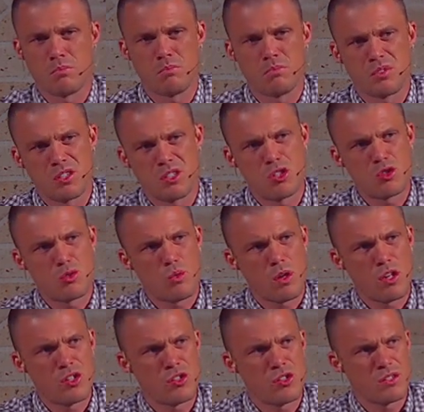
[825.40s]

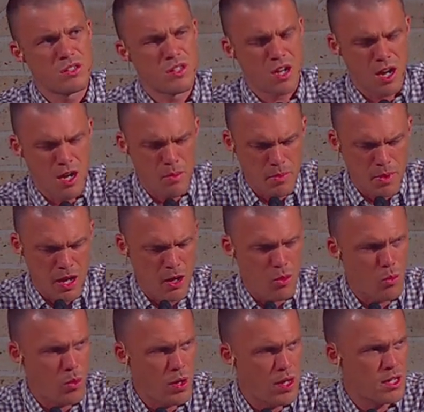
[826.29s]
situations come
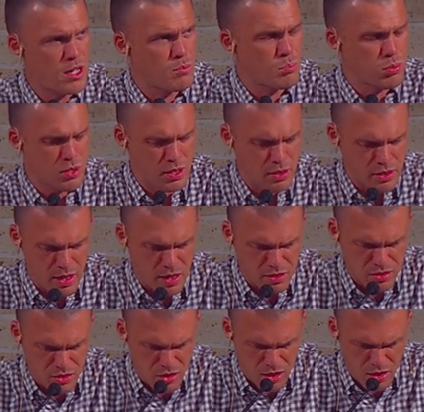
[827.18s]
our way completely
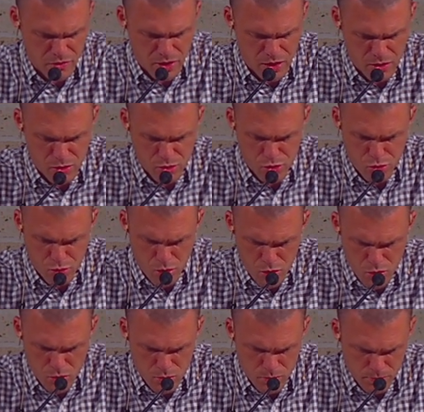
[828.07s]
outside of our
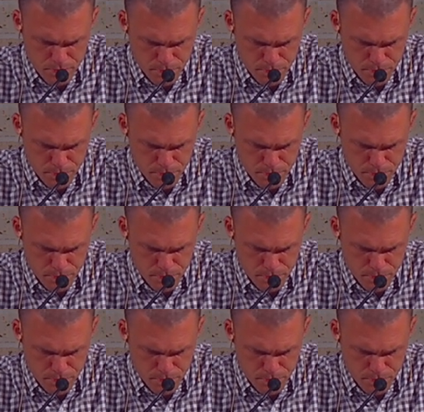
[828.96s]
control?